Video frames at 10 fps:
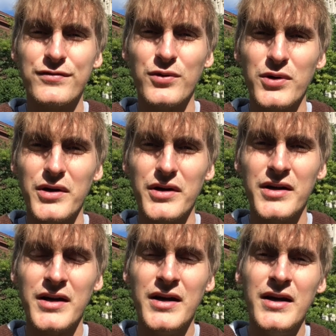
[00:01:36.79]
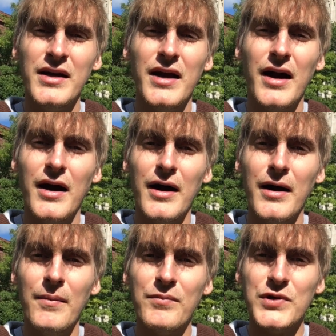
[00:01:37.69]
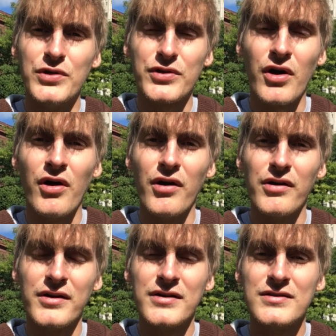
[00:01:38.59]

for um, your car.